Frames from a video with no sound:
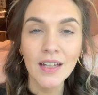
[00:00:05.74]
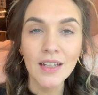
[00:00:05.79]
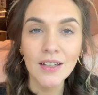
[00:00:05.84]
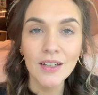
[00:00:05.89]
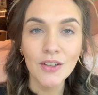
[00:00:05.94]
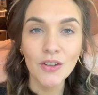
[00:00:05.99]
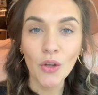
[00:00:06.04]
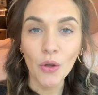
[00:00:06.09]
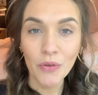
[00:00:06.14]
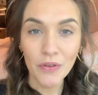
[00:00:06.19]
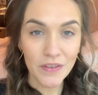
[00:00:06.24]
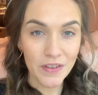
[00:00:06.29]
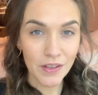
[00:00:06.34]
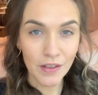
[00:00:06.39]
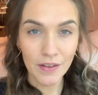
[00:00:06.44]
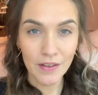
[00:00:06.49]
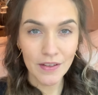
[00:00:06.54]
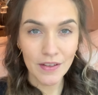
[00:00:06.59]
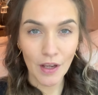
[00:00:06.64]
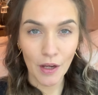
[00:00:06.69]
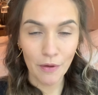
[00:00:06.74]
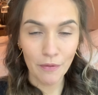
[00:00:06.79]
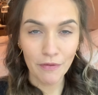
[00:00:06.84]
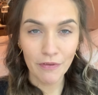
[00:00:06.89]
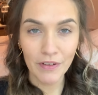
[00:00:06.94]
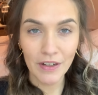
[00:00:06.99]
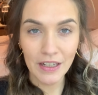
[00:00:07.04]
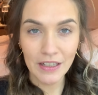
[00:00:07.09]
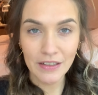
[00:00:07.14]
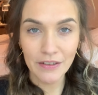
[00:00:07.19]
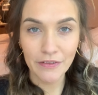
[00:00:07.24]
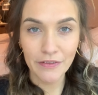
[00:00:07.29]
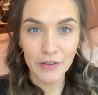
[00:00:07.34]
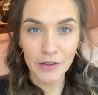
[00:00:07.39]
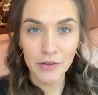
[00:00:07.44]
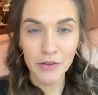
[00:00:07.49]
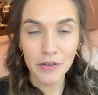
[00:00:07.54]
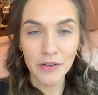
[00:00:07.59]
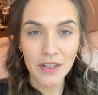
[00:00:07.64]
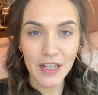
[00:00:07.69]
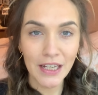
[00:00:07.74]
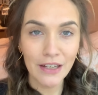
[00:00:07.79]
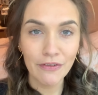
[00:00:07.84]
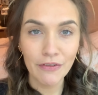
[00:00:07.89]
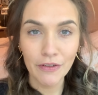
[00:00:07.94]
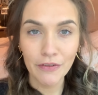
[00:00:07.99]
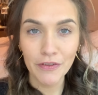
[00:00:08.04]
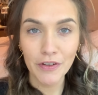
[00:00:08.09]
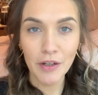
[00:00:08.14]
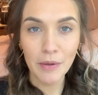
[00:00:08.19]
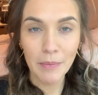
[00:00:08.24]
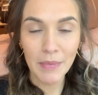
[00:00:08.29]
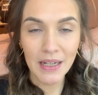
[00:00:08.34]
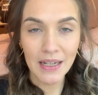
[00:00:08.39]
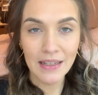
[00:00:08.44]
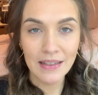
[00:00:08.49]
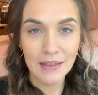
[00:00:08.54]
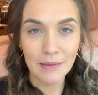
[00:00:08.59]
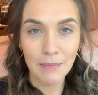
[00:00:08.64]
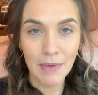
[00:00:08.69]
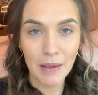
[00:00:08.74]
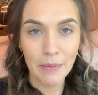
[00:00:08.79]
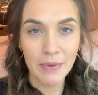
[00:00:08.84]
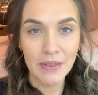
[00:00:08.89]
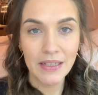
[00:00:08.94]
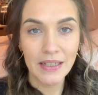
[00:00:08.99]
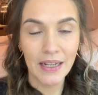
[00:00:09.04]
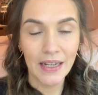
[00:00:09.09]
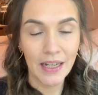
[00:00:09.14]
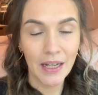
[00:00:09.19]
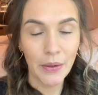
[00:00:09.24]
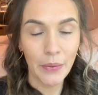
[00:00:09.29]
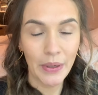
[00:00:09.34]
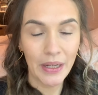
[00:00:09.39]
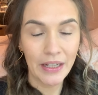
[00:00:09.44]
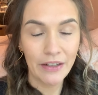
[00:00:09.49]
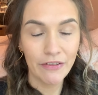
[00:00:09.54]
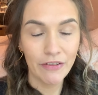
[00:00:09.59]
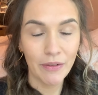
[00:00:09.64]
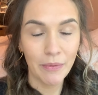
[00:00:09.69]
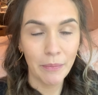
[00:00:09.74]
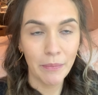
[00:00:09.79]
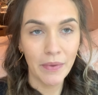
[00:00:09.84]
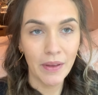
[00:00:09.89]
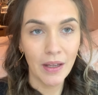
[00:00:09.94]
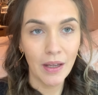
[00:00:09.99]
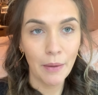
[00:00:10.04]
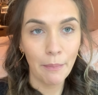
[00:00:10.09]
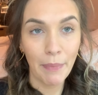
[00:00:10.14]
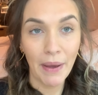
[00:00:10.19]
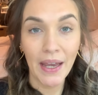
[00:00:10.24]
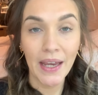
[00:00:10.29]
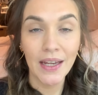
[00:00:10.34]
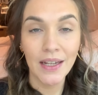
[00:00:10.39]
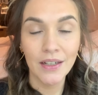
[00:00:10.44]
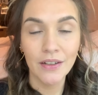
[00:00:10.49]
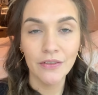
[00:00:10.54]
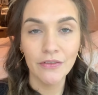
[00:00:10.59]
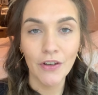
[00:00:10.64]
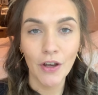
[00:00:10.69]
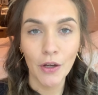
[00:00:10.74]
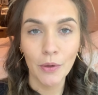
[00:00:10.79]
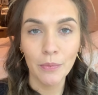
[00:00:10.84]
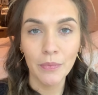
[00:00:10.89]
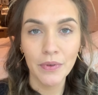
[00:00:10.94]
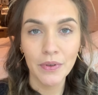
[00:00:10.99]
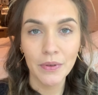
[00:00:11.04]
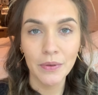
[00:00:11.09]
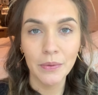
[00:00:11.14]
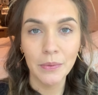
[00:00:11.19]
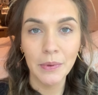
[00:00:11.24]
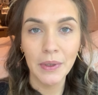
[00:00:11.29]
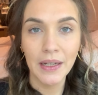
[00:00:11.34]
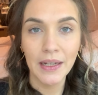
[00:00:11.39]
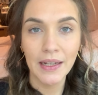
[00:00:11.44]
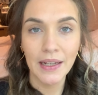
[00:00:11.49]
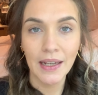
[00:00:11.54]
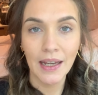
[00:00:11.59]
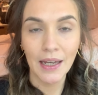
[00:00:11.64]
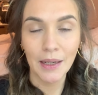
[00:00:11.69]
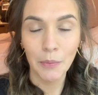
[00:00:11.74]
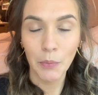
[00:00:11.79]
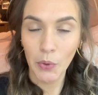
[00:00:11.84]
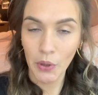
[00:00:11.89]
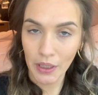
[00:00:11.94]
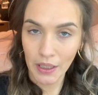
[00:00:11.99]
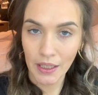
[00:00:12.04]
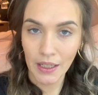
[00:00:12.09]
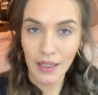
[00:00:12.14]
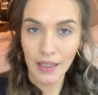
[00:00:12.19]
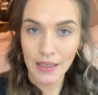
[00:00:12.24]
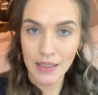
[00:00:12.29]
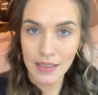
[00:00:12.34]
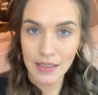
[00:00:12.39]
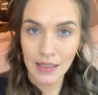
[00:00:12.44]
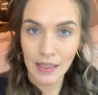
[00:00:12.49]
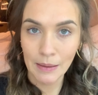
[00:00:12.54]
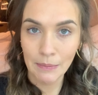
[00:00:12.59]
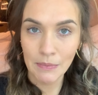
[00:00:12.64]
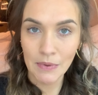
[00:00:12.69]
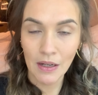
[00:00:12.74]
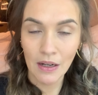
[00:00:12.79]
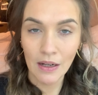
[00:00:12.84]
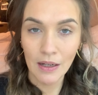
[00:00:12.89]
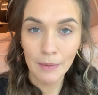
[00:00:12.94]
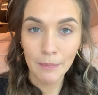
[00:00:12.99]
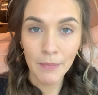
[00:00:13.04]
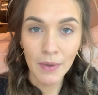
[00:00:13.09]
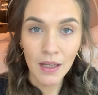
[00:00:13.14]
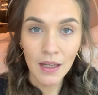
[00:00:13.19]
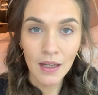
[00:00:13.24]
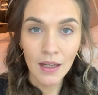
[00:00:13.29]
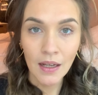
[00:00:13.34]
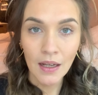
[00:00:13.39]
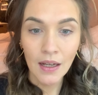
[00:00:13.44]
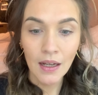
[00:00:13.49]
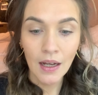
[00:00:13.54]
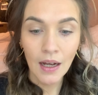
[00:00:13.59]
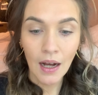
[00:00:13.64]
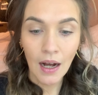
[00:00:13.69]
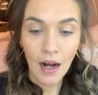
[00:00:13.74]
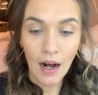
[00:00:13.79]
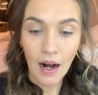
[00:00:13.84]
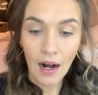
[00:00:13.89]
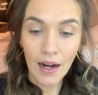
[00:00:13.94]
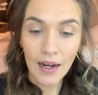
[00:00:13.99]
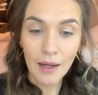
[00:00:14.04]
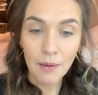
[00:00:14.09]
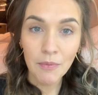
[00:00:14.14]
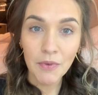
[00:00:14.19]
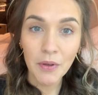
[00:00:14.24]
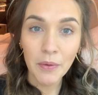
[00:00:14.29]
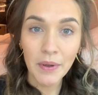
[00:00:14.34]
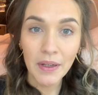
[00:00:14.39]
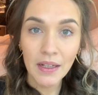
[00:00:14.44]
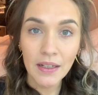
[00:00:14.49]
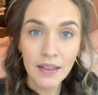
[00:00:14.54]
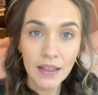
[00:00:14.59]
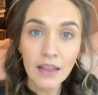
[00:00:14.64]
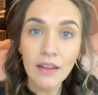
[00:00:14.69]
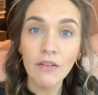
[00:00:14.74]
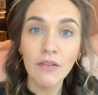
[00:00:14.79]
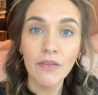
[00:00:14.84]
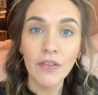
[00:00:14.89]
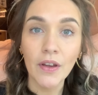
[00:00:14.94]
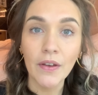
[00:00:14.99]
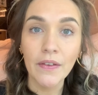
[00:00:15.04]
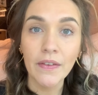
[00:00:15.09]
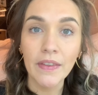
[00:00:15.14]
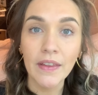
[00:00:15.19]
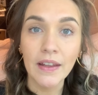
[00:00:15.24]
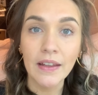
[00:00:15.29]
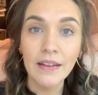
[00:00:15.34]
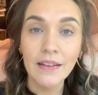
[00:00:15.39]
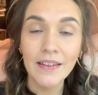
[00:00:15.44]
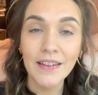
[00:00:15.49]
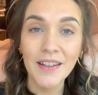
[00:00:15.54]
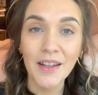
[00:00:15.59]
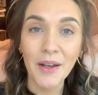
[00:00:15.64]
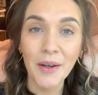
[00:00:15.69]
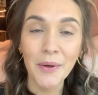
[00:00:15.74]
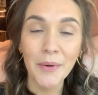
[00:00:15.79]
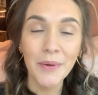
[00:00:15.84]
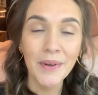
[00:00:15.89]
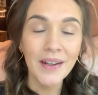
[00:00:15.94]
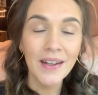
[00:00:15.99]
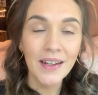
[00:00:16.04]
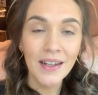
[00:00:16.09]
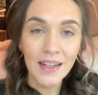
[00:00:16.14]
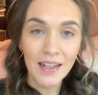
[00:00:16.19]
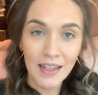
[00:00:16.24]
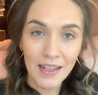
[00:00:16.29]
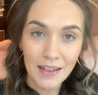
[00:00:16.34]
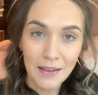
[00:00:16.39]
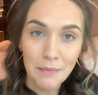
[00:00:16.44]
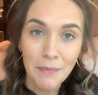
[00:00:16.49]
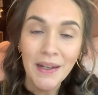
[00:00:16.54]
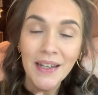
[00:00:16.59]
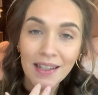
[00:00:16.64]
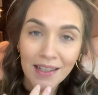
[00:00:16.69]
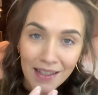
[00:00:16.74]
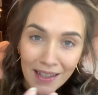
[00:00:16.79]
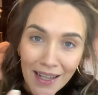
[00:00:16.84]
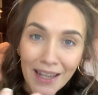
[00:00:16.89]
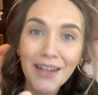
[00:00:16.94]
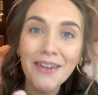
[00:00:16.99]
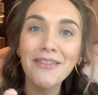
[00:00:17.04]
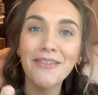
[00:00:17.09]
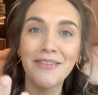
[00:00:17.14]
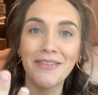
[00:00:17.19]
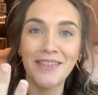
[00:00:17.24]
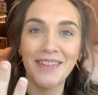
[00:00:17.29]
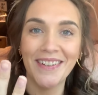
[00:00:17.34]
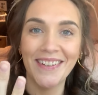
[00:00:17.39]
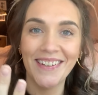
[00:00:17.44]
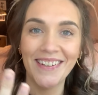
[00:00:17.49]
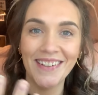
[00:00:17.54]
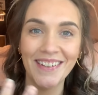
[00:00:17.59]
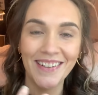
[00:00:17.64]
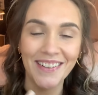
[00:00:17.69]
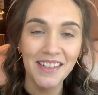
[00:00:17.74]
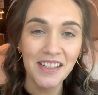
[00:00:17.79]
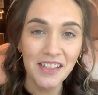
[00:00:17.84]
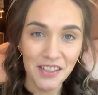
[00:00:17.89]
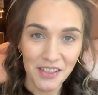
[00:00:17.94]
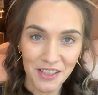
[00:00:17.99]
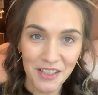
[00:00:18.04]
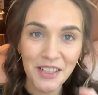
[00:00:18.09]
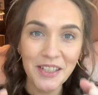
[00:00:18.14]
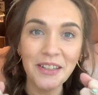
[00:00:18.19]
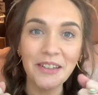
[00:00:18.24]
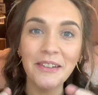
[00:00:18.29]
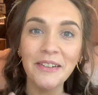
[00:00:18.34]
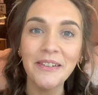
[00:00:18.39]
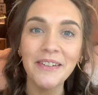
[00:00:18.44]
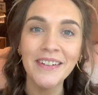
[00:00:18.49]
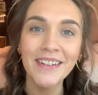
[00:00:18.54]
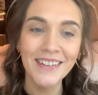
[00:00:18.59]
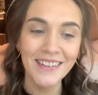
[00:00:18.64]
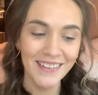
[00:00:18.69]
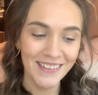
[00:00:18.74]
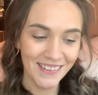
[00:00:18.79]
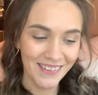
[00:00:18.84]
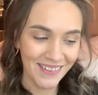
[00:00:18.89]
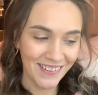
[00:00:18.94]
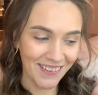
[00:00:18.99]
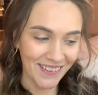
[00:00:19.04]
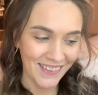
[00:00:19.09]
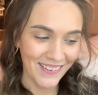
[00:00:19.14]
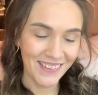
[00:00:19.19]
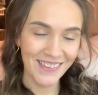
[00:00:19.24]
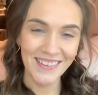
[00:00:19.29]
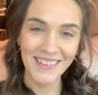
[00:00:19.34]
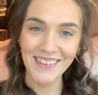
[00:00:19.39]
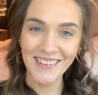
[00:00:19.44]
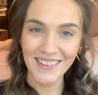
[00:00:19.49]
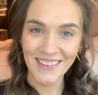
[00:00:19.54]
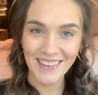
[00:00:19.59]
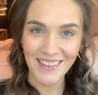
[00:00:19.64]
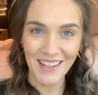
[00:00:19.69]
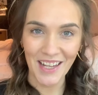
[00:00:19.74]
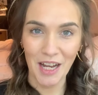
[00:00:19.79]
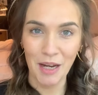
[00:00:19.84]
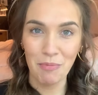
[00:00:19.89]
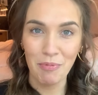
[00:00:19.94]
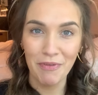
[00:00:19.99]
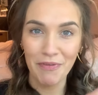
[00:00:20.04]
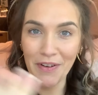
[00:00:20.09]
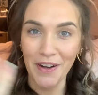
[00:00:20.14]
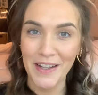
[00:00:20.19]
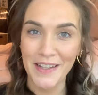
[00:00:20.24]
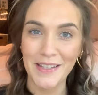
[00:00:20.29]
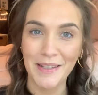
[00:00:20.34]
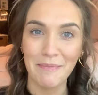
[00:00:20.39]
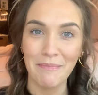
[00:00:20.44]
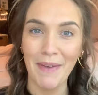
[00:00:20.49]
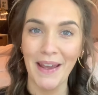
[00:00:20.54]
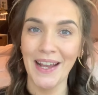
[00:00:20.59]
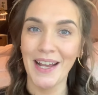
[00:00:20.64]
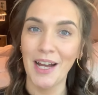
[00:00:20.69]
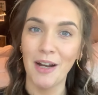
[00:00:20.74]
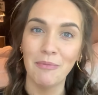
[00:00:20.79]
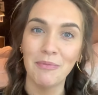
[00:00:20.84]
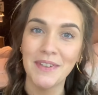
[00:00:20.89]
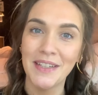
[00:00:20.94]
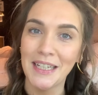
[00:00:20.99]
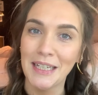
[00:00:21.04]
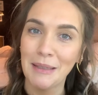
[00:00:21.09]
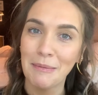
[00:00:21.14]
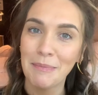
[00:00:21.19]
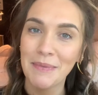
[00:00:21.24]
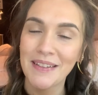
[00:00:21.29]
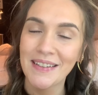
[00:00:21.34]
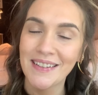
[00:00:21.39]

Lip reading: nonsense hopefully to fill your day for a few minutes and maybe to take away from the pain of homeschooling and working at the same time. I am doing neither of those things, so it is my gift to you that I provide some makeup tips.